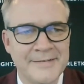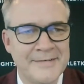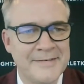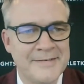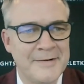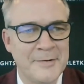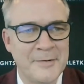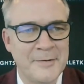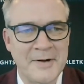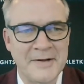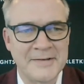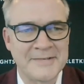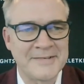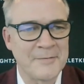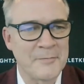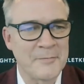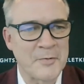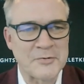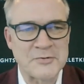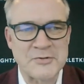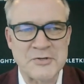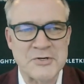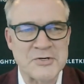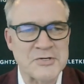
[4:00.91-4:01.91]
You know, I said
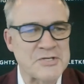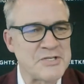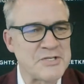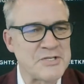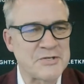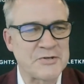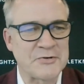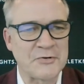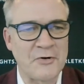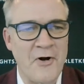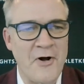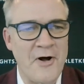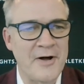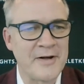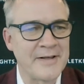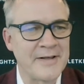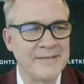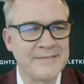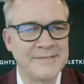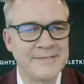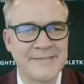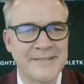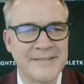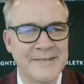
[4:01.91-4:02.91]
we're Jersey
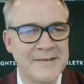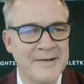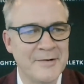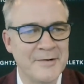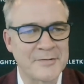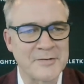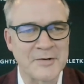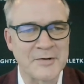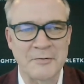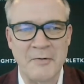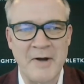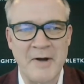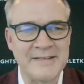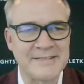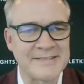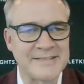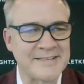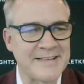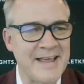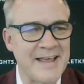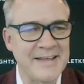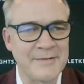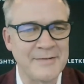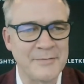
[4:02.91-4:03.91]
strong, and you know it's a great
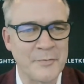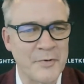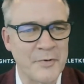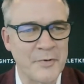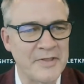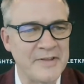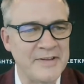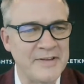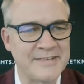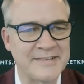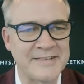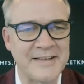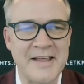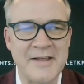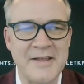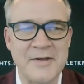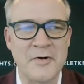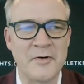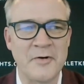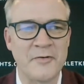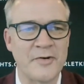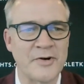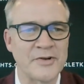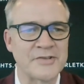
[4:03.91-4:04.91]
state. And we're the state
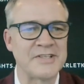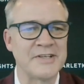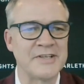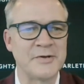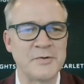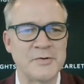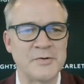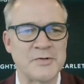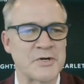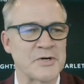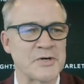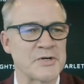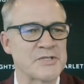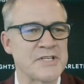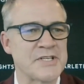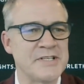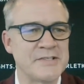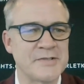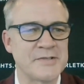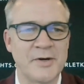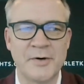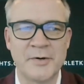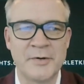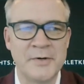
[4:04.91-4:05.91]
university of New
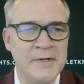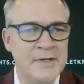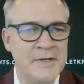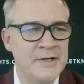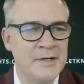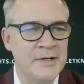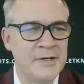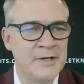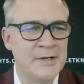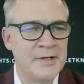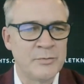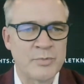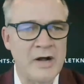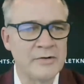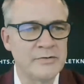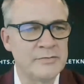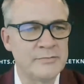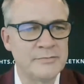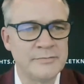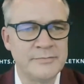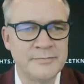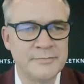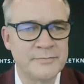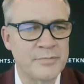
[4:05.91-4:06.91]
Jersey, so proud,
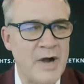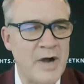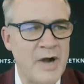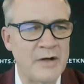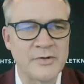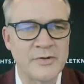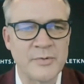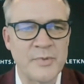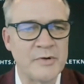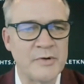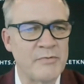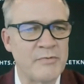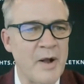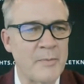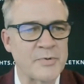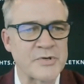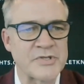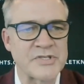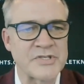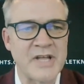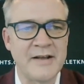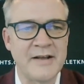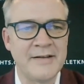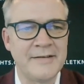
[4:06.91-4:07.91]
proud to be
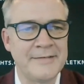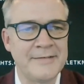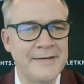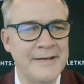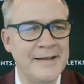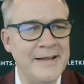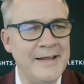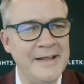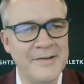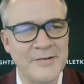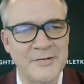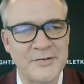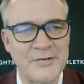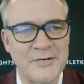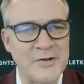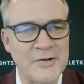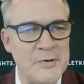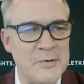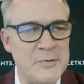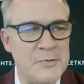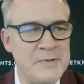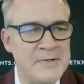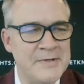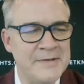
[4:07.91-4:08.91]
representing. He is
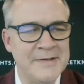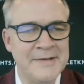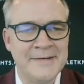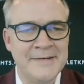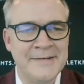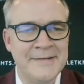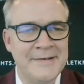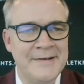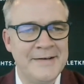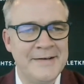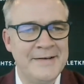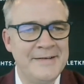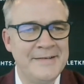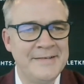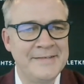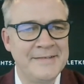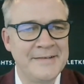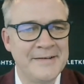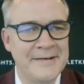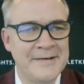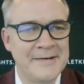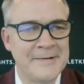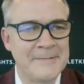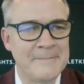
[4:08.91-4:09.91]
too,
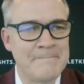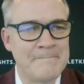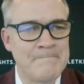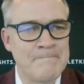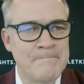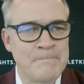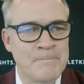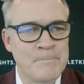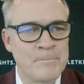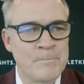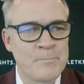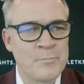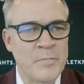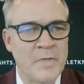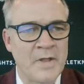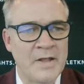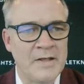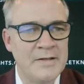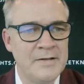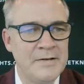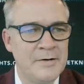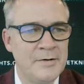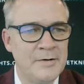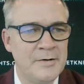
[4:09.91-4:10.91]
and um,
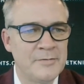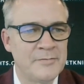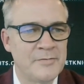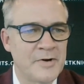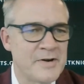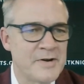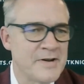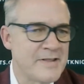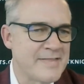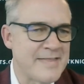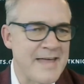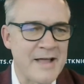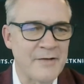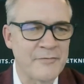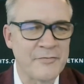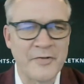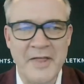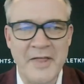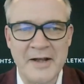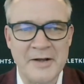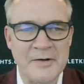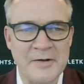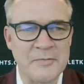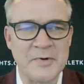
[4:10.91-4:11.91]
you know, very
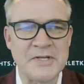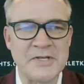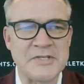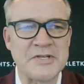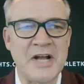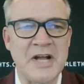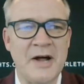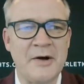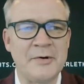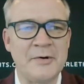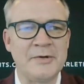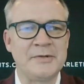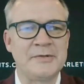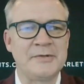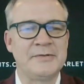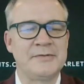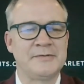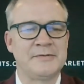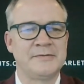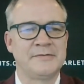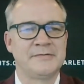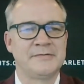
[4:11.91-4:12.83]
thankful that he reached out.